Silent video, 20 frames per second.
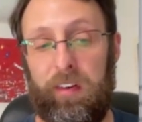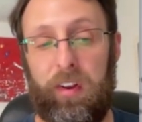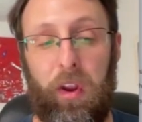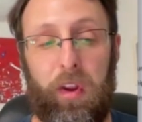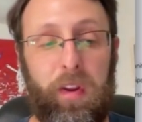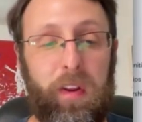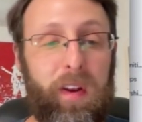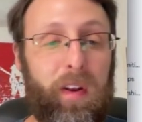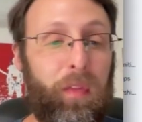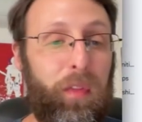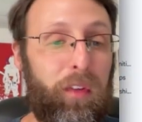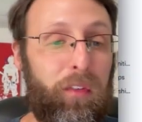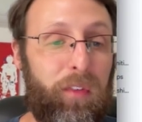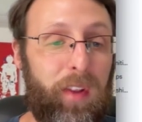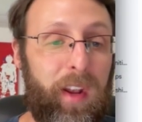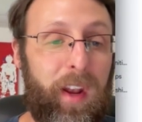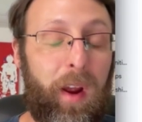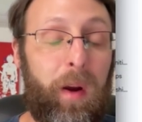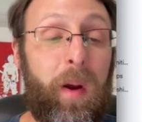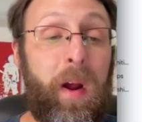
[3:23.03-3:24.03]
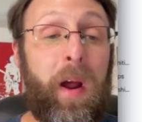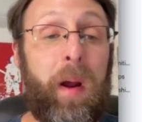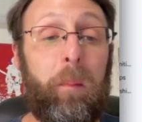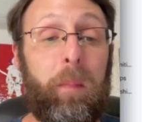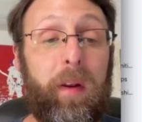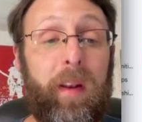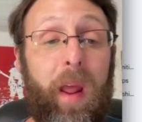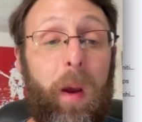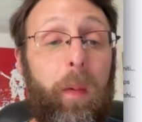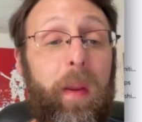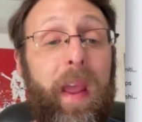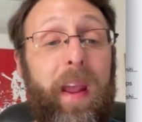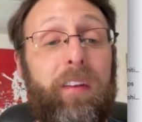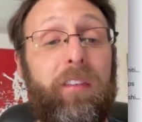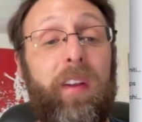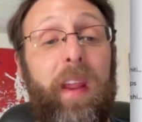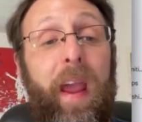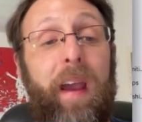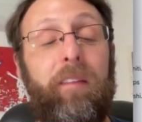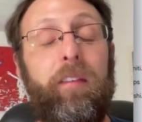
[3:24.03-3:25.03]
show you it in this video. But now we
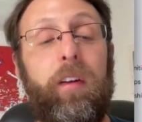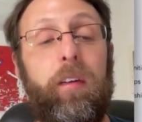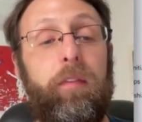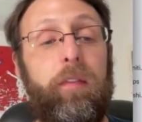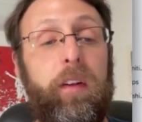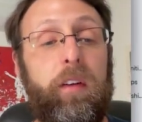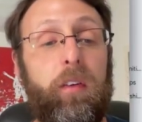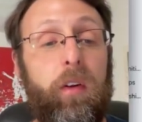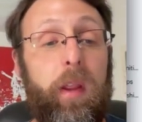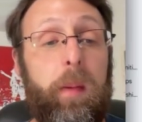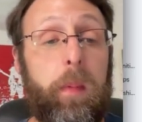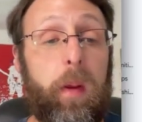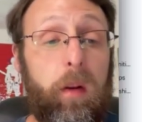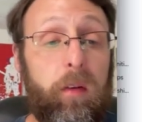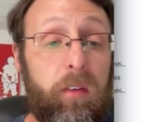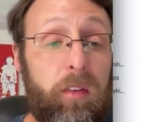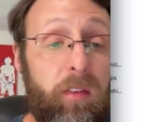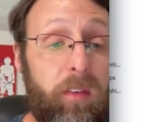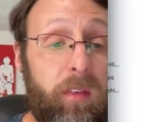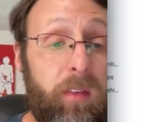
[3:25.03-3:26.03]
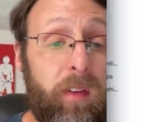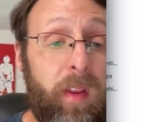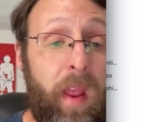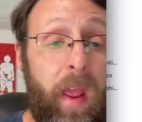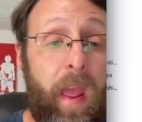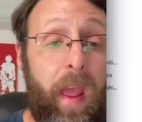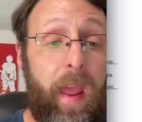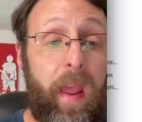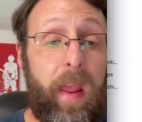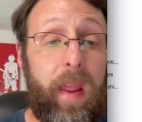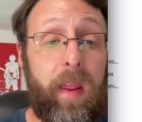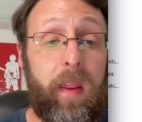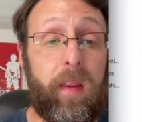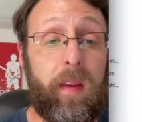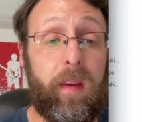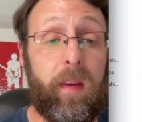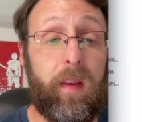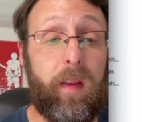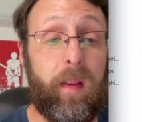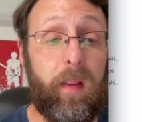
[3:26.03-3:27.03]
actually have an official email just as,
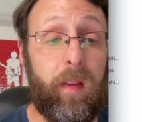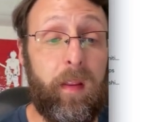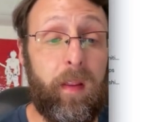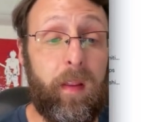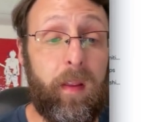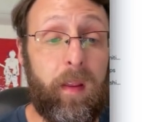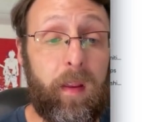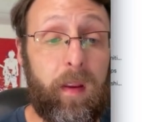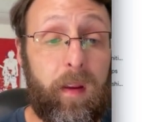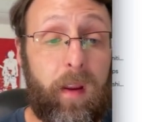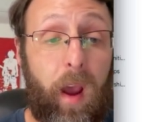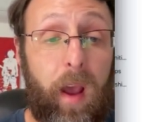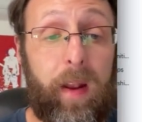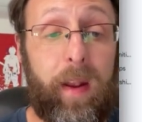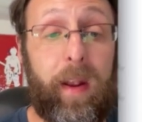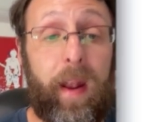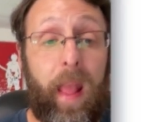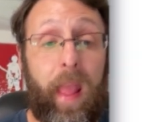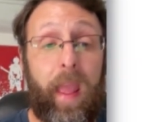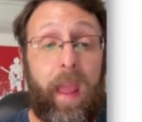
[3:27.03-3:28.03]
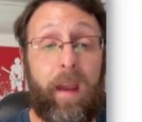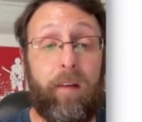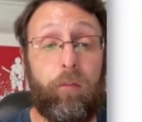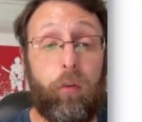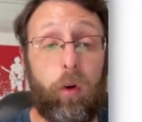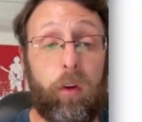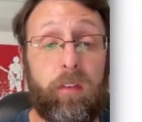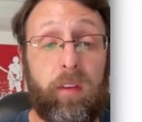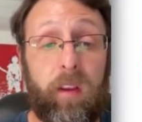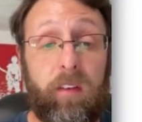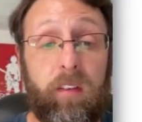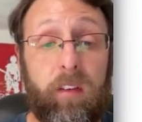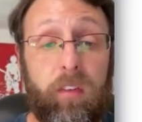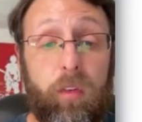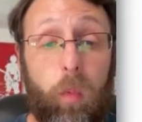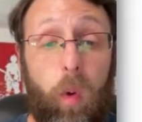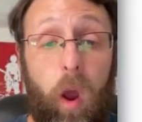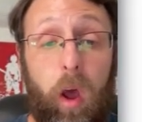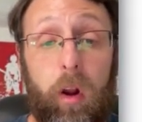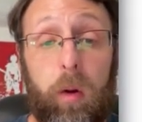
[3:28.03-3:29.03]
hey, got it, A I voice agent
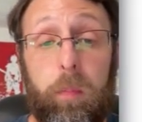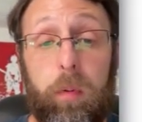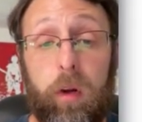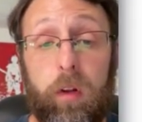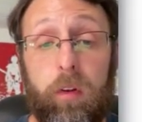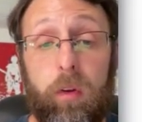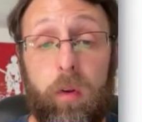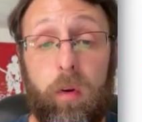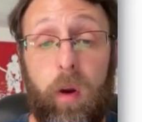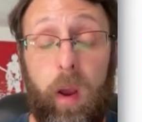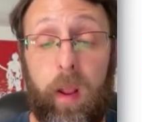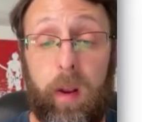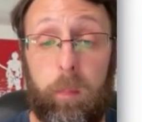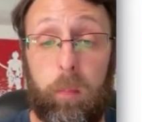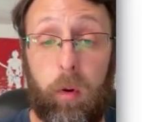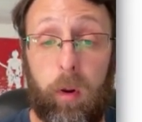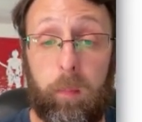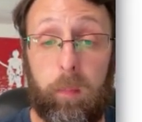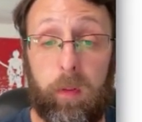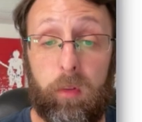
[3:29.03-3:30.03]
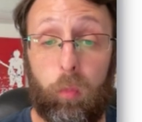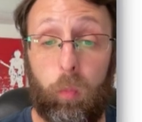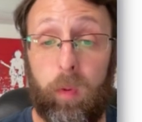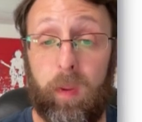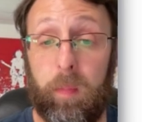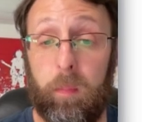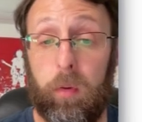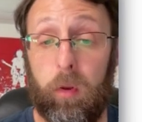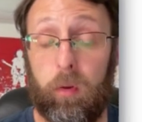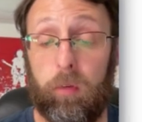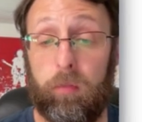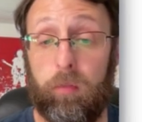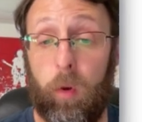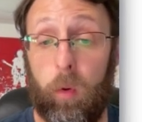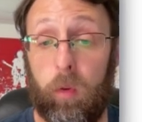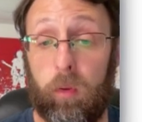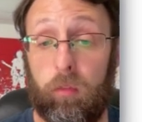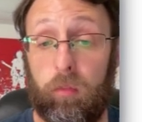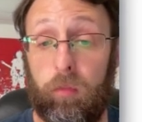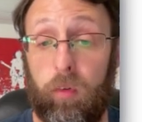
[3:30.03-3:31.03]
to auto book new client appointments. We can build a
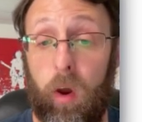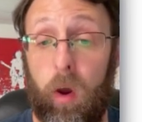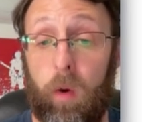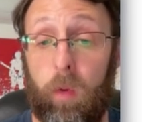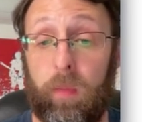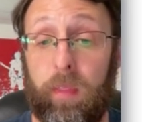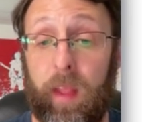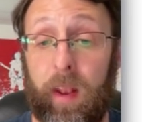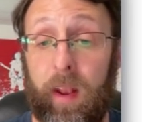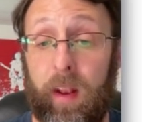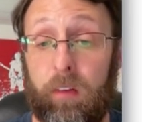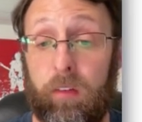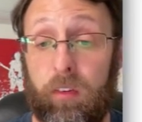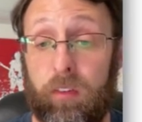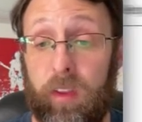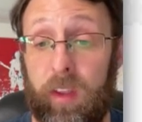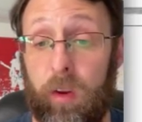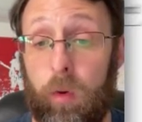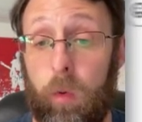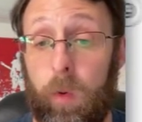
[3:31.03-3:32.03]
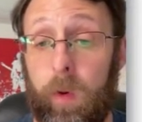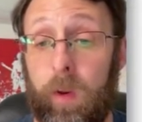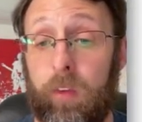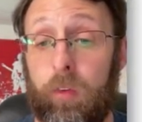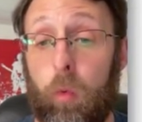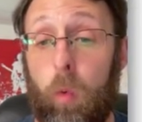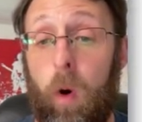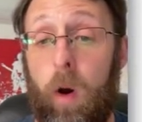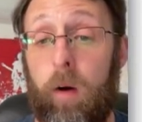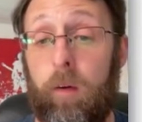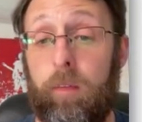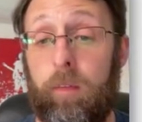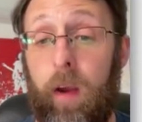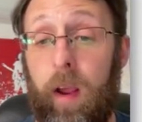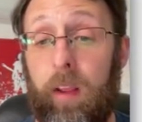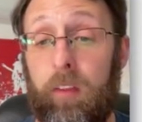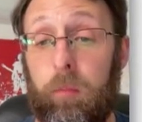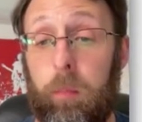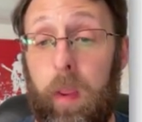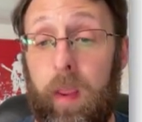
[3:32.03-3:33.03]
focused flow that answers inquiries,
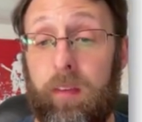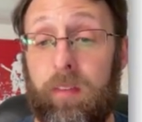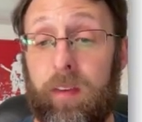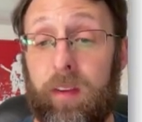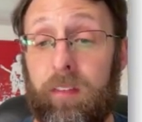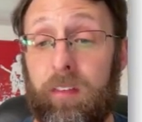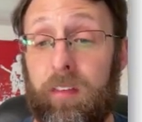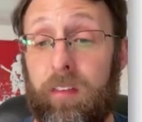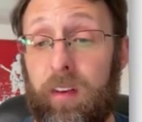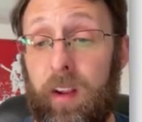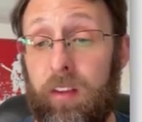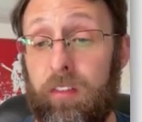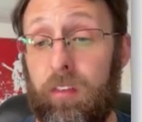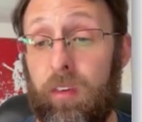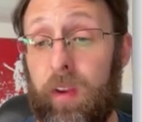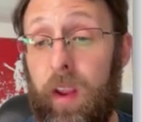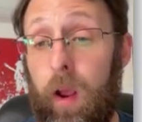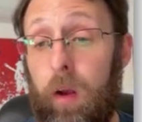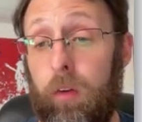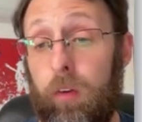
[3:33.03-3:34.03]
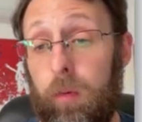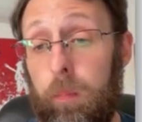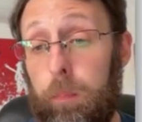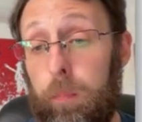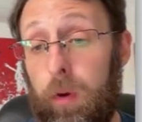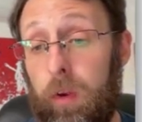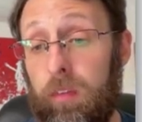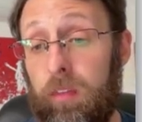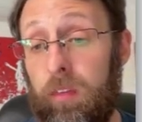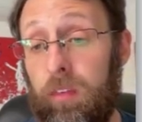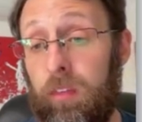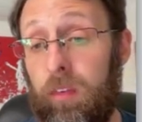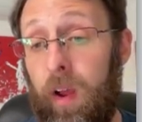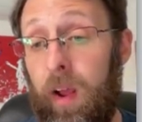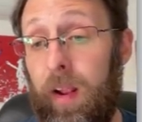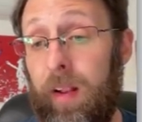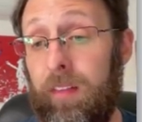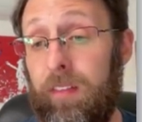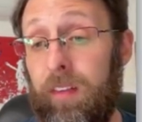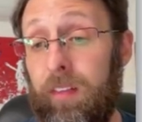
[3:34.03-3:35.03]
qualifies basics, checks your calendar, books a
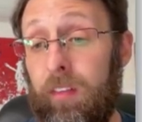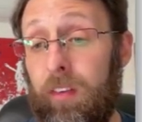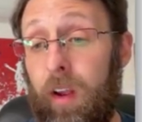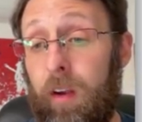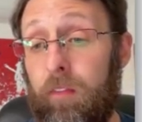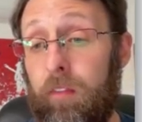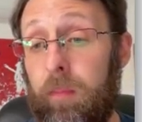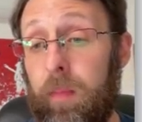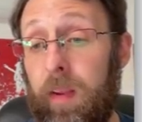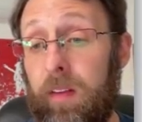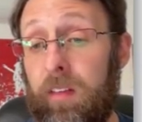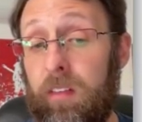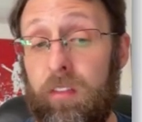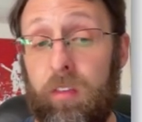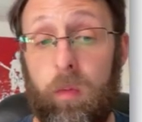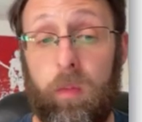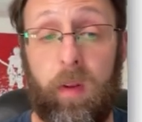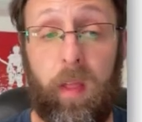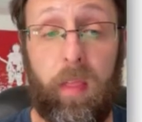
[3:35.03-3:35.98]
slot, and sends confirmation so